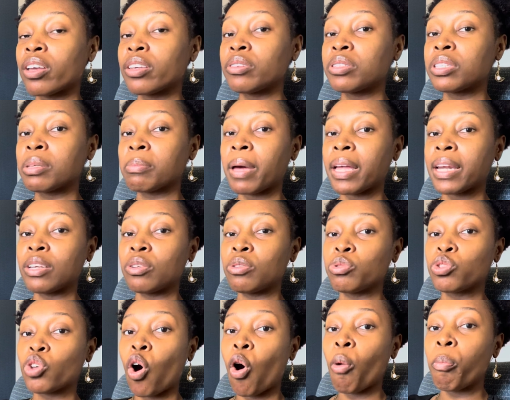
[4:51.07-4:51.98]
you somebody
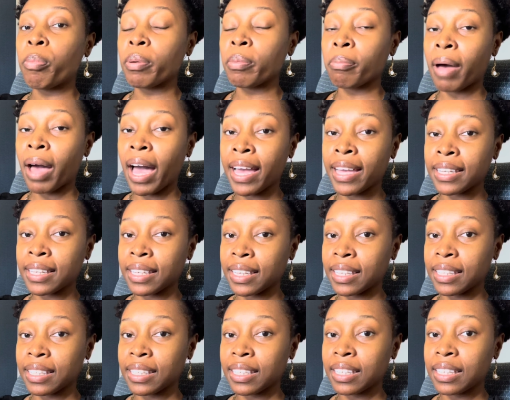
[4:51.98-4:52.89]
who's
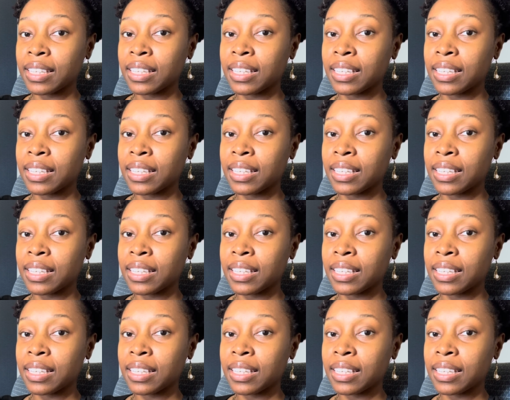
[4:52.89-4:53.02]
open-minded.